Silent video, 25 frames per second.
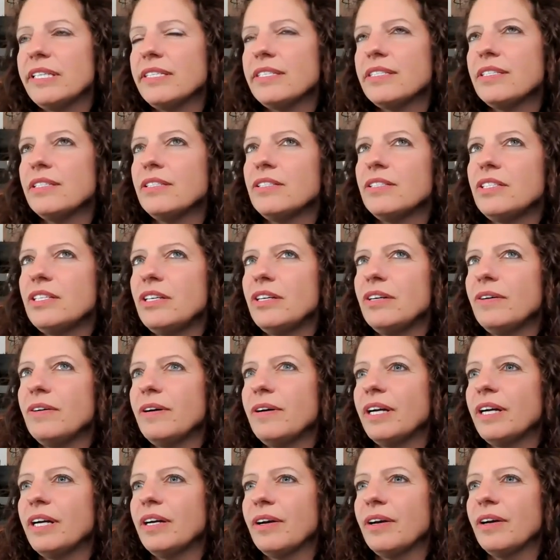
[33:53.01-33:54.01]
listened to
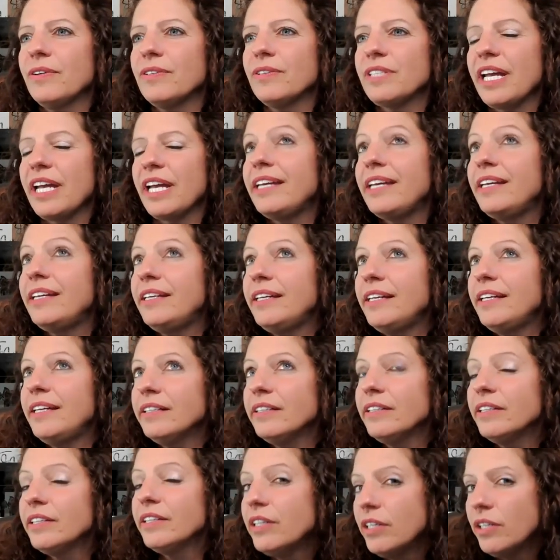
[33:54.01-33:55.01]
you and goes, I
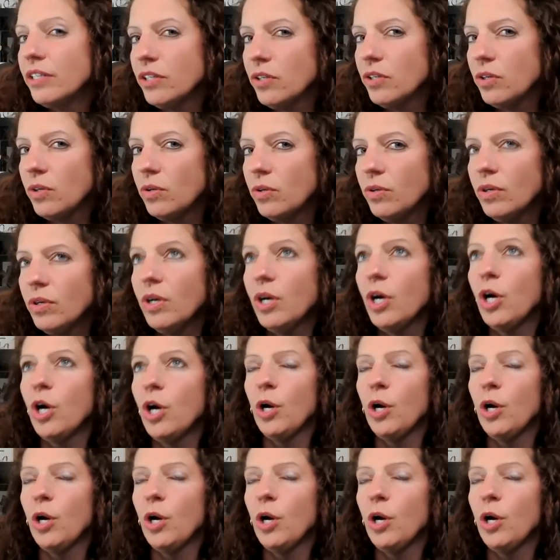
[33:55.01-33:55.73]
hear you,